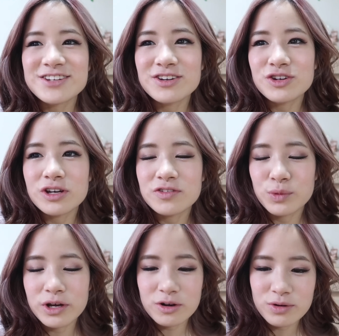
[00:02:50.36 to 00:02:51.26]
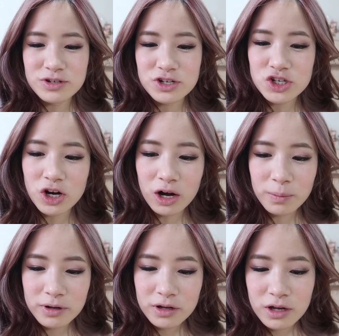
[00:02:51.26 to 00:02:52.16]
I don't know if we are going to
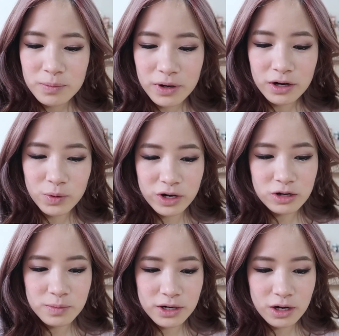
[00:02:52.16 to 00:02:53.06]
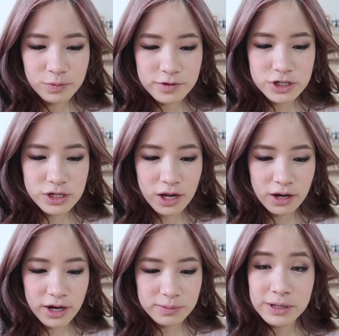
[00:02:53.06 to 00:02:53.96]
shop, but we're gonna meet up with
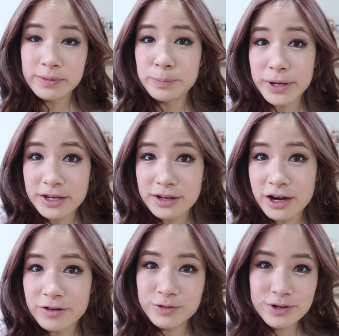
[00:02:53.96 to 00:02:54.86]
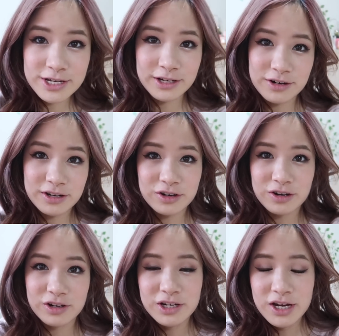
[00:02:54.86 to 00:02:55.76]
Sharla and maybe Becky afterwards. I'm gonna
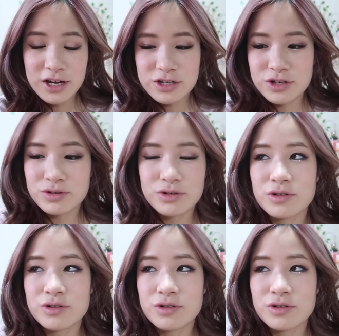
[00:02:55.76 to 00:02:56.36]
go to